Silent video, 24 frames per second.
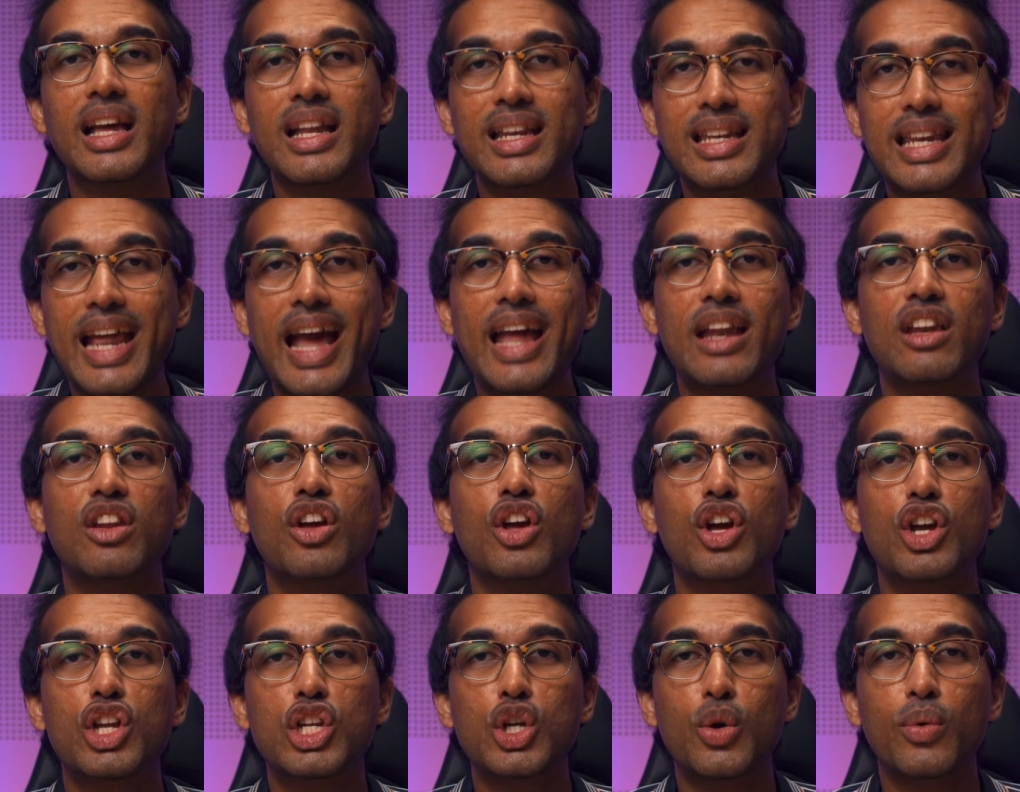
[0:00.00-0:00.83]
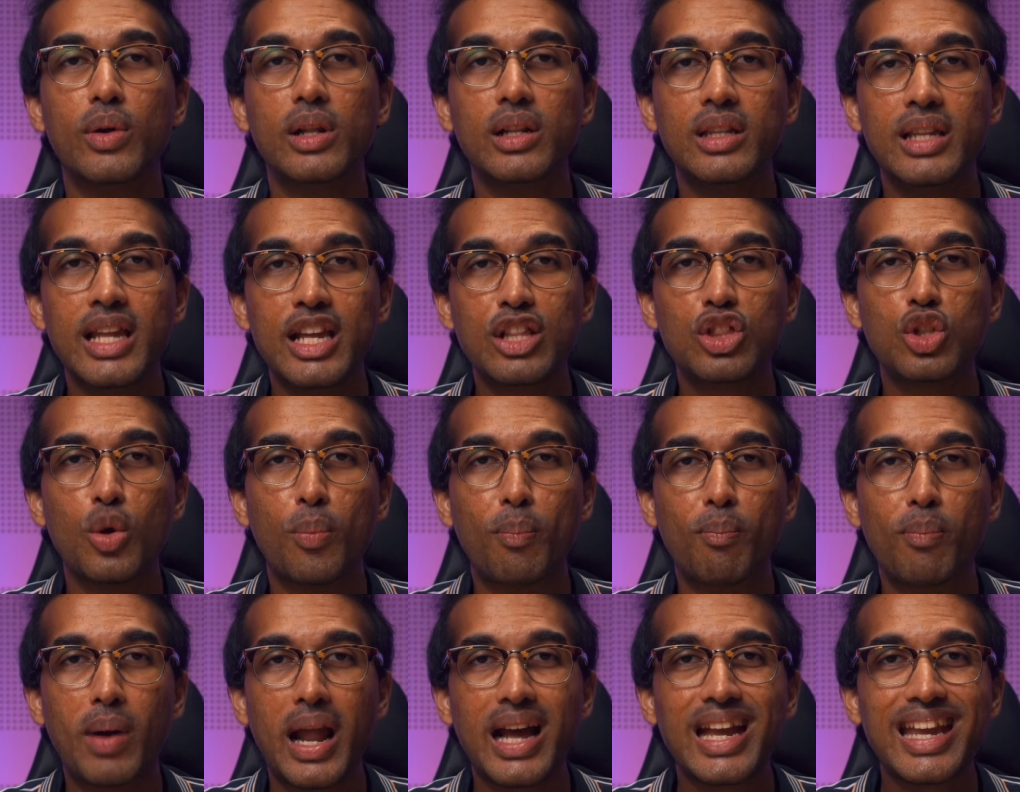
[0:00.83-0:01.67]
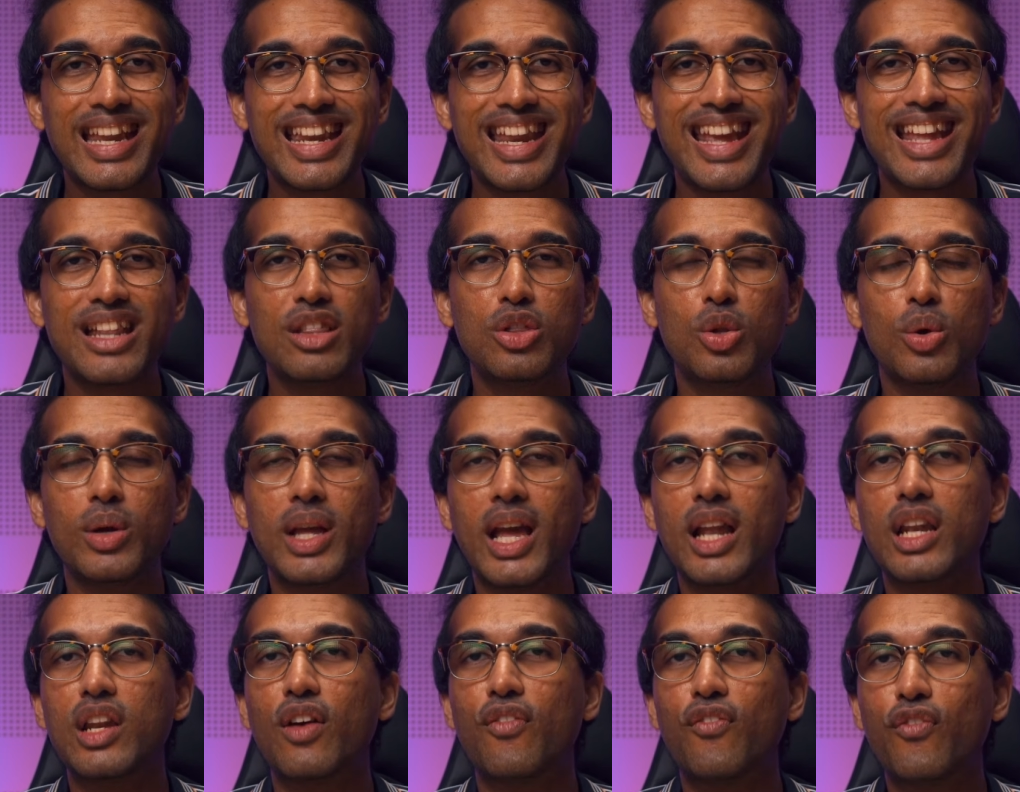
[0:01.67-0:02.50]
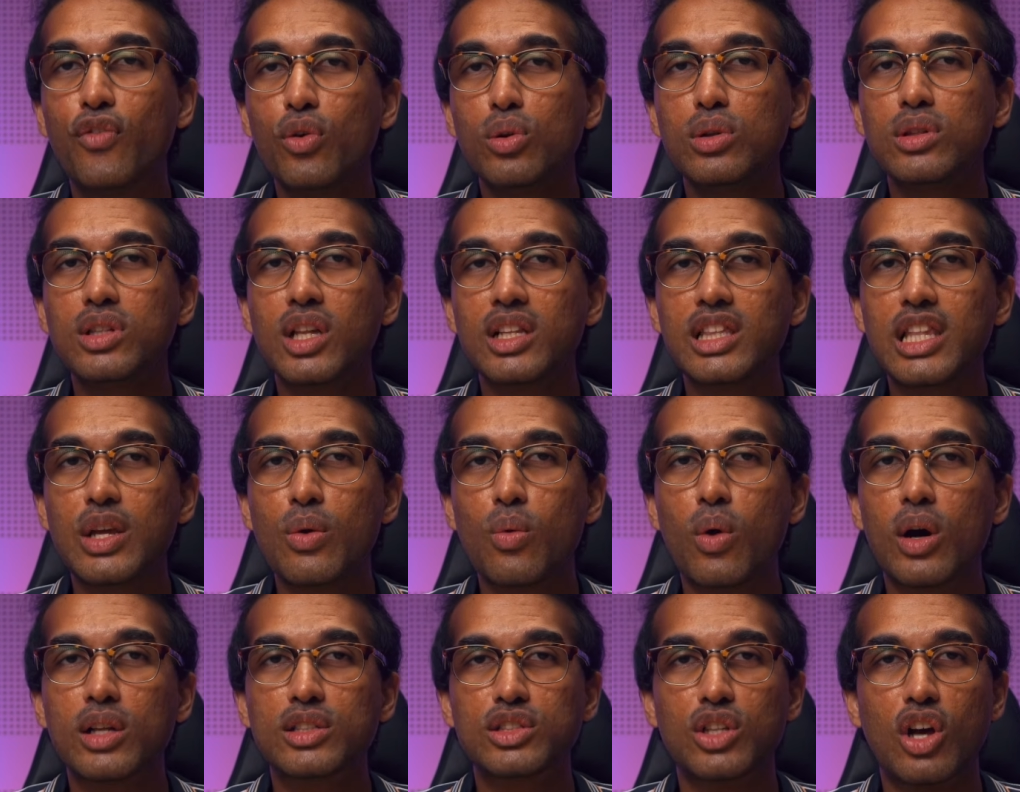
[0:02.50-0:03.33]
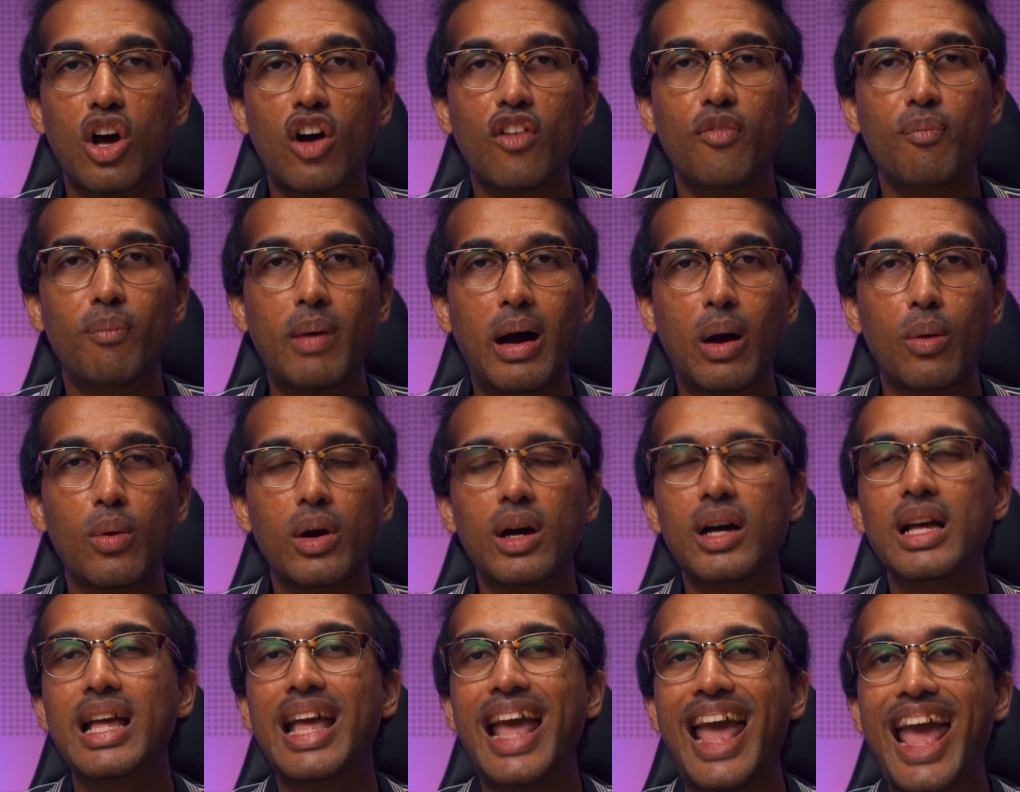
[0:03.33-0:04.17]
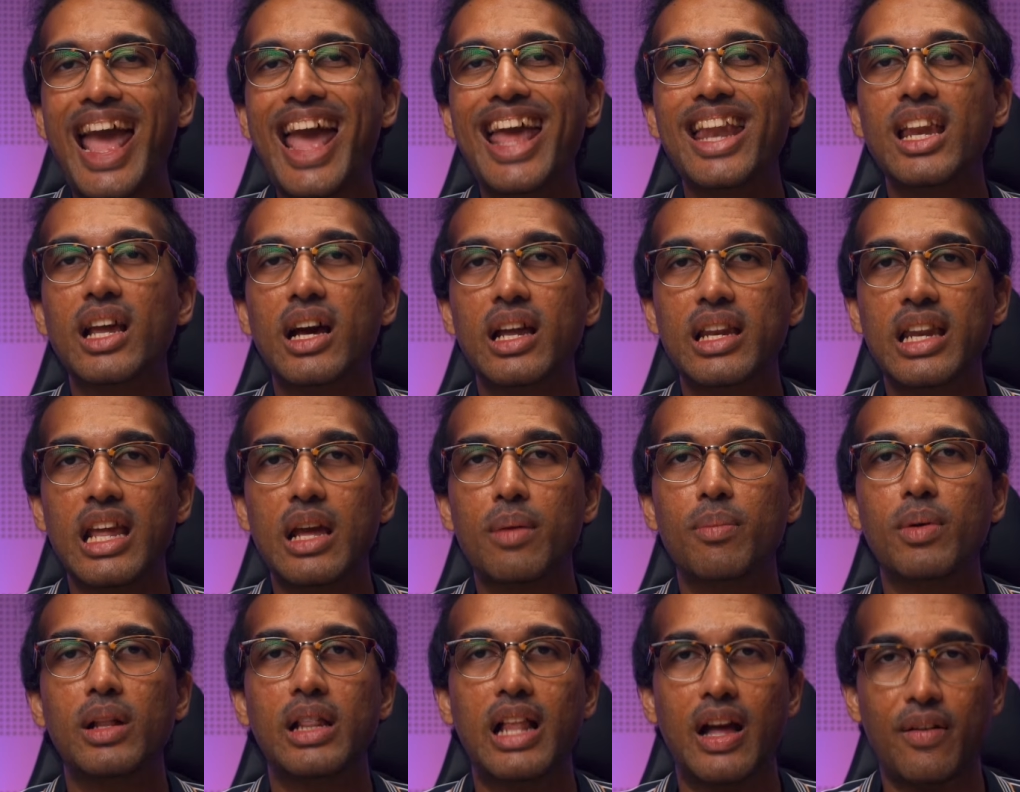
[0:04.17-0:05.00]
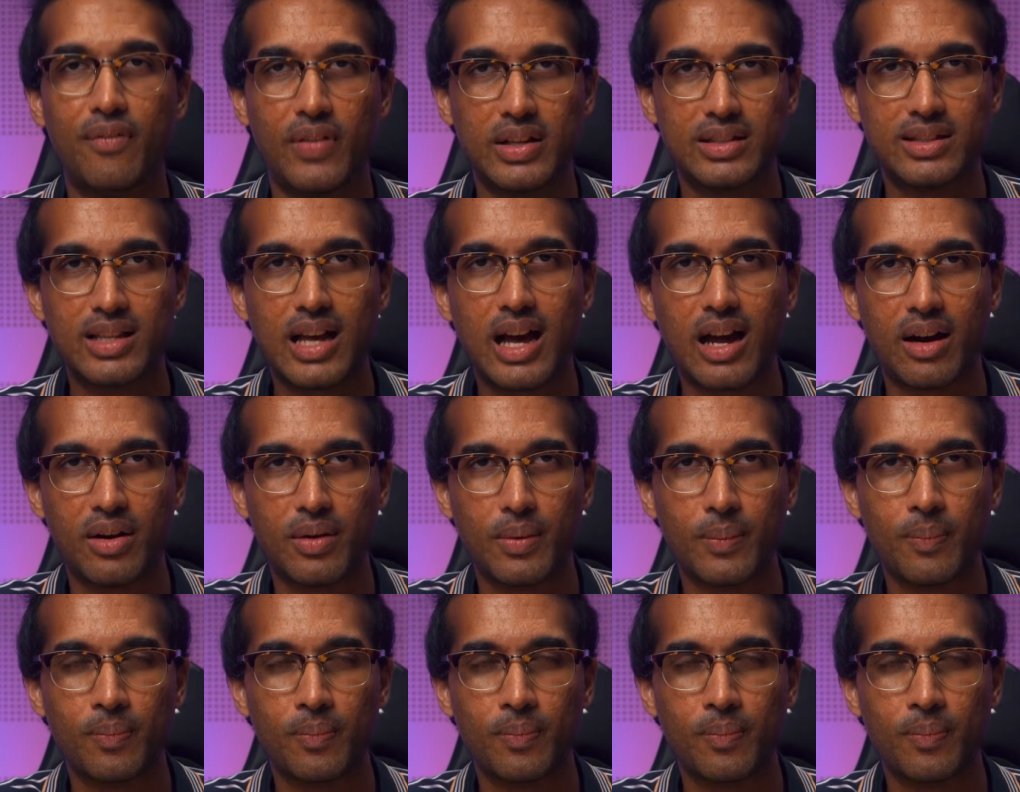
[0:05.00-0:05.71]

then you will need to plug it in to get the full 30 watts of power and enable FSR.